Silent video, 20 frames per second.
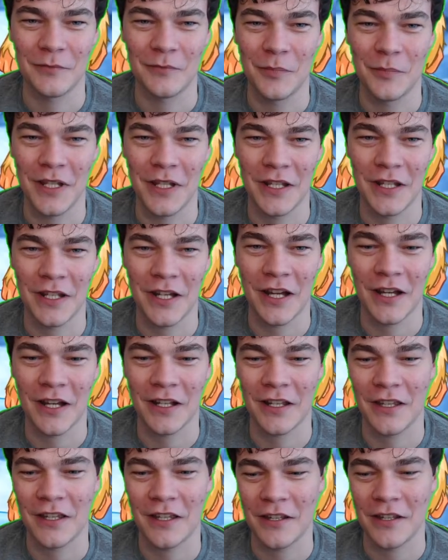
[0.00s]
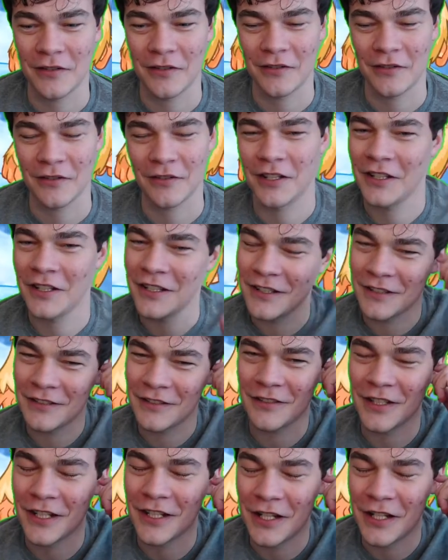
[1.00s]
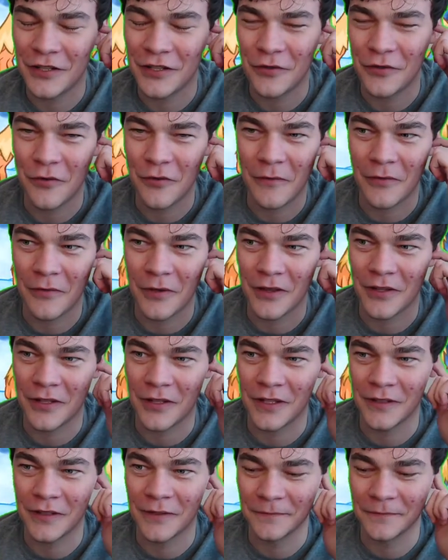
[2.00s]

being cocky and like like I knew everything.